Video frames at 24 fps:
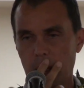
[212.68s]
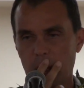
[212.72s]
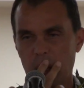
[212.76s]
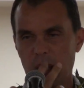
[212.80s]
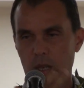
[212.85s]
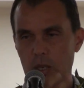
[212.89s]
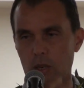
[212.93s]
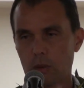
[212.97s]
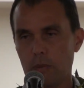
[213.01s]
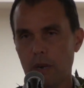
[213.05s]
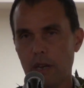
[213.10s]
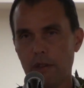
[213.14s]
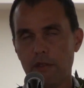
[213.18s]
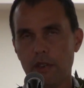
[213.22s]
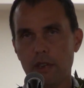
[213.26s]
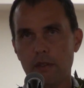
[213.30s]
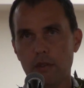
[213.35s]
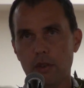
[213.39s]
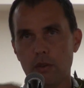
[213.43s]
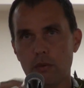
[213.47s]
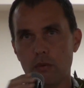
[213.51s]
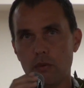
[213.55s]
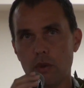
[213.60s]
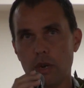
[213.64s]
you know, my
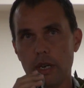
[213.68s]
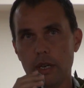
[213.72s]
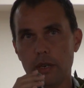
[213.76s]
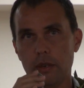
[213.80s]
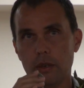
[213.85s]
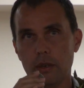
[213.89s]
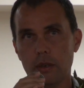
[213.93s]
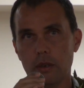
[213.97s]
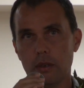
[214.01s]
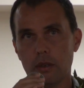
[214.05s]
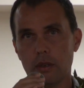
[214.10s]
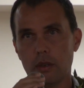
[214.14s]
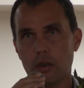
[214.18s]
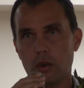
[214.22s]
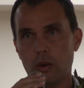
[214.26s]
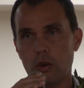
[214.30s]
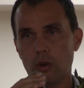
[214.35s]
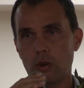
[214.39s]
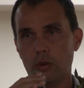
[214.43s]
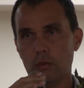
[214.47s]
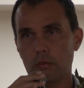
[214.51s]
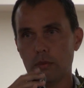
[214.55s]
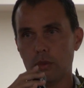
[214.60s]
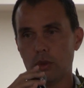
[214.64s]
favorite writer,
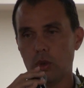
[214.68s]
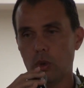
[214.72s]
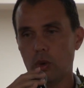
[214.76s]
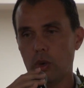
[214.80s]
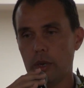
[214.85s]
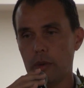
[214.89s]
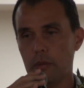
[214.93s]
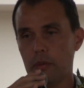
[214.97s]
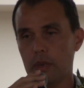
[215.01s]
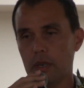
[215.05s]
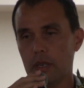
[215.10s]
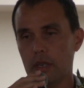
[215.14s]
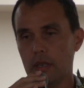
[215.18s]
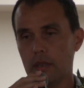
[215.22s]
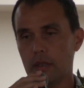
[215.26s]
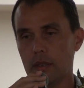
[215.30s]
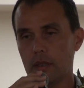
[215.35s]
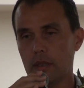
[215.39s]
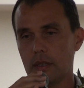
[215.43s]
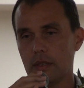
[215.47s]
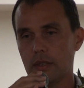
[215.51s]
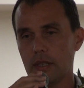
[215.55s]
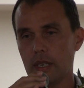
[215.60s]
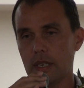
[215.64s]
Colm
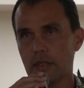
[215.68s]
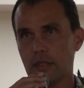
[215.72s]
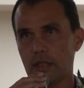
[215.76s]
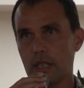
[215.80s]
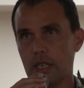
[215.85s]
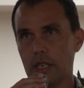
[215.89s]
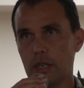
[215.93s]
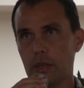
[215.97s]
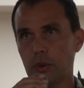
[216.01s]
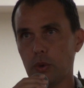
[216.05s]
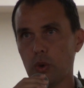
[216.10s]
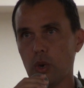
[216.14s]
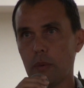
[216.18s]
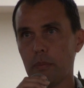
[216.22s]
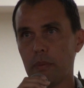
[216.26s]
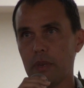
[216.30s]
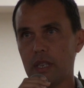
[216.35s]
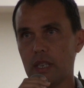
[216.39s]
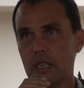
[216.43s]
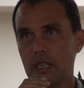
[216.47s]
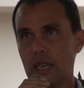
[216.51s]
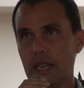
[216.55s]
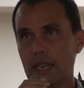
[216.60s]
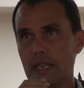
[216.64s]
Toibin, says that he grew up
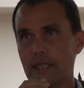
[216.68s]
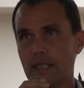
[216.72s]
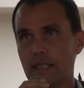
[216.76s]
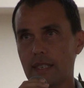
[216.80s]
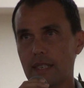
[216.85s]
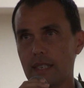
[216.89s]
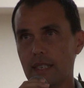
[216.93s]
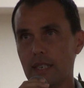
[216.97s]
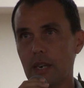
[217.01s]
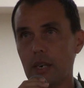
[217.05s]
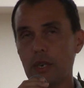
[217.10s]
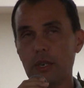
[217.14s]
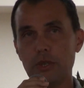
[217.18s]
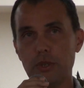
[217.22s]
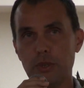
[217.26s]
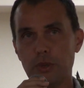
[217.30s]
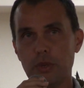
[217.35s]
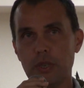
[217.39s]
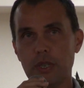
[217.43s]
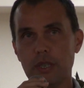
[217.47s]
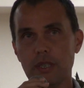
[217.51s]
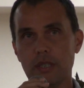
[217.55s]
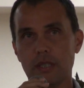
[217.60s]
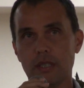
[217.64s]
in the
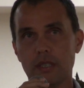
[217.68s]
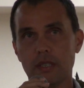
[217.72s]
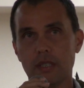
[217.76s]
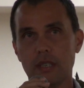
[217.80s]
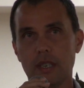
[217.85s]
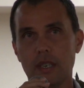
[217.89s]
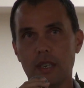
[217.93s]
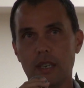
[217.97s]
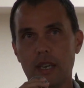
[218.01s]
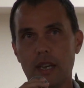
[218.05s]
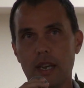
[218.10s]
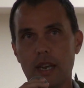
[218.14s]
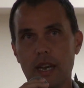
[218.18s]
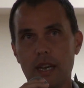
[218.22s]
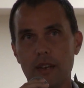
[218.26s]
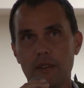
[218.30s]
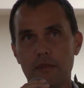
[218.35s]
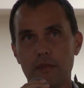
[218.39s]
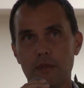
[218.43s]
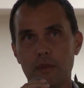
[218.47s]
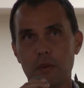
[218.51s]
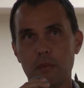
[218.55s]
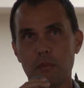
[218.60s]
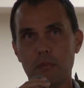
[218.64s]
1800s,
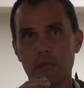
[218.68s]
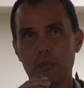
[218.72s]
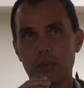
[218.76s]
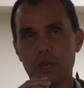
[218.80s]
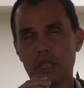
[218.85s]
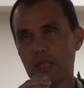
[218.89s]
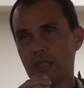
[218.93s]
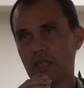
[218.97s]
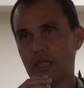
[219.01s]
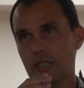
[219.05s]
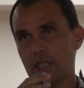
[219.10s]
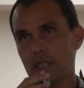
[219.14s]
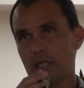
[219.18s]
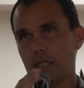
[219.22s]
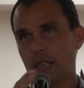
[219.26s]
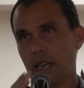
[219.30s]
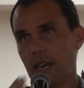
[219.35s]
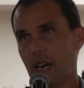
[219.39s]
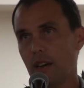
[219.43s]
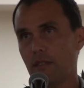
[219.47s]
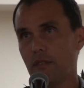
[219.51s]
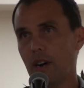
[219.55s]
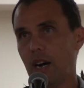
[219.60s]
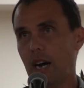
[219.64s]
and because he didn't
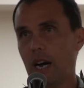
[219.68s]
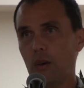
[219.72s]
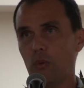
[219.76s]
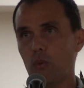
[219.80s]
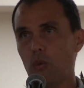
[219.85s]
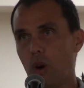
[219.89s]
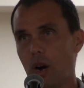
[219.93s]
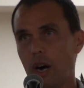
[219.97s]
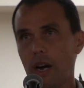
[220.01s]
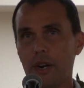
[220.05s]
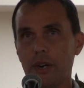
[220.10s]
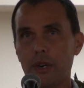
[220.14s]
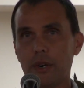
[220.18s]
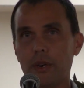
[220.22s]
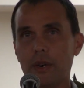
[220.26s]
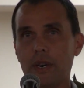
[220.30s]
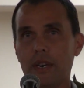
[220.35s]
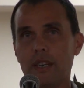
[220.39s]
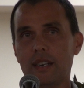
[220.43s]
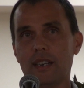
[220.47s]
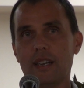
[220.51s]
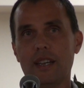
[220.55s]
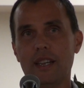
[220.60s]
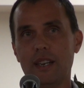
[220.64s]
have hot water
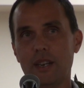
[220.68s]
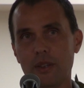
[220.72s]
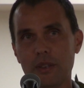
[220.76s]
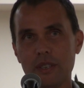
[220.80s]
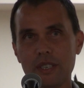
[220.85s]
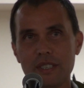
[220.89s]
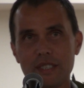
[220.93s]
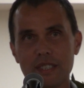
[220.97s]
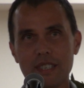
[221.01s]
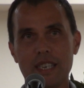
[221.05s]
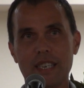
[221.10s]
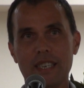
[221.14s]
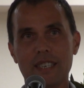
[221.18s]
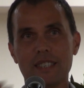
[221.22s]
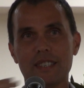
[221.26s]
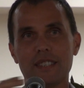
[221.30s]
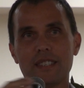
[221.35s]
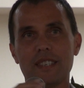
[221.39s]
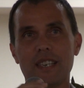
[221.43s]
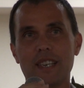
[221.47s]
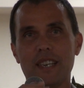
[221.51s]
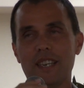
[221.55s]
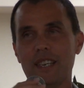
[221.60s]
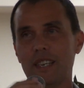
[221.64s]
and all these
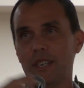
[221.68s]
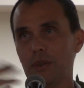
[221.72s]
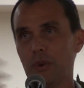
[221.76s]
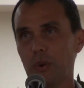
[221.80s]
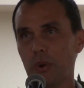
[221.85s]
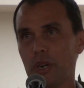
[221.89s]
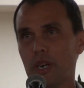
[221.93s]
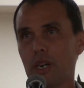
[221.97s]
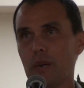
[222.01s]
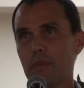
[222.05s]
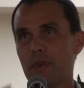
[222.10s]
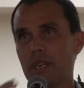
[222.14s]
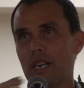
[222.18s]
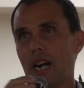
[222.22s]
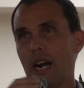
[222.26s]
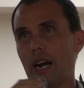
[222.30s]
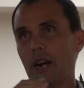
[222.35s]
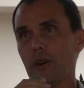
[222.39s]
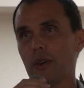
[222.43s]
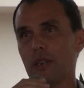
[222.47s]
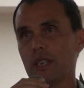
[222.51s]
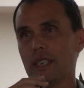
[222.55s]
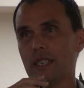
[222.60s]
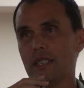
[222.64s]
things, growing up in
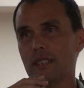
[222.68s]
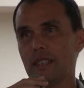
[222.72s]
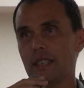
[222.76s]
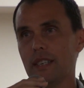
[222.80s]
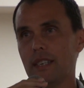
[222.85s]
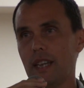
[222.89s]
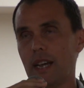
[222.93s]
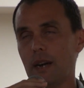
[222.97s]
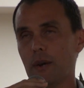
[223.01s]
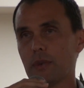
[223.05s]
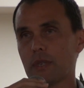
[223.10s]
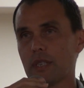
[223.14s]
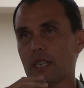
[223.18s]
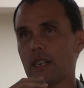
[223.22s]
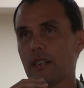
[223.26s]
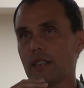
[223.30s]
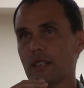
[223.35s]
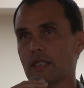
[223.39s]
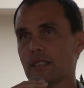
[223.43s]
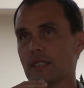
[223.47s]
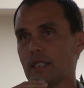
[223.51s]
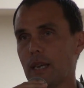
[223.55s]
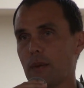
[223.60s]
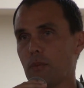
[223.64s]
Ireland, and I was kind of
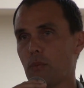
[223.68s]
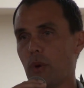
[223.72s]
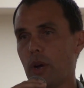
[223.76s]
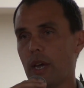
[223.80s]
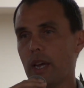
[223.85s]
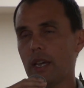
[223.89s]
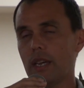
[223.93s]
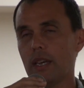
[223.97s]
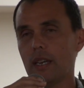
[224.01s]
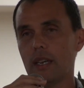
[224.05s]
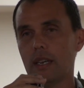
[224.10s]
the same way.